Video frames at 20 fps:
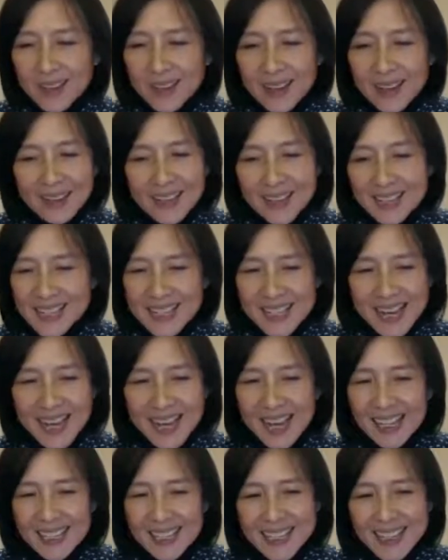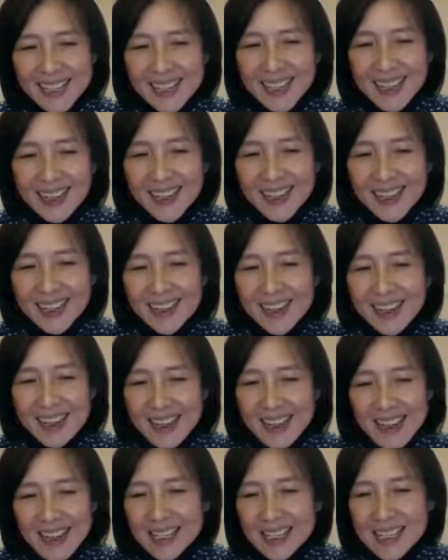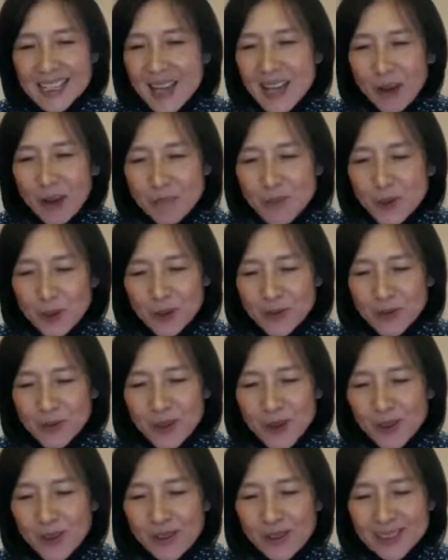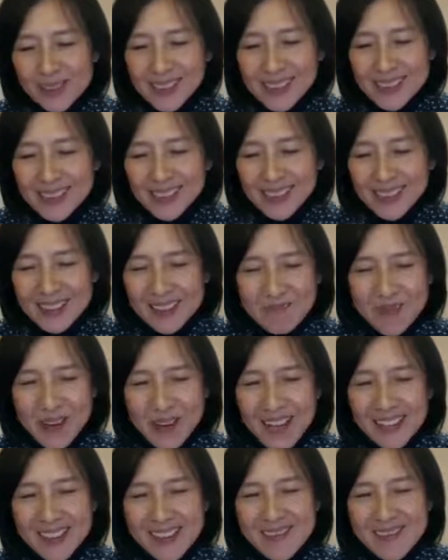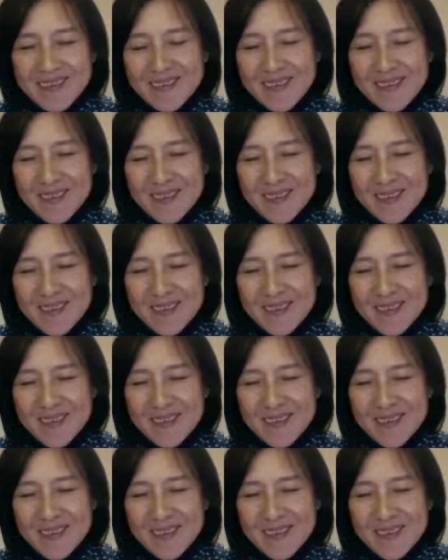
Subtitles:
In this case, it's not beautiful, but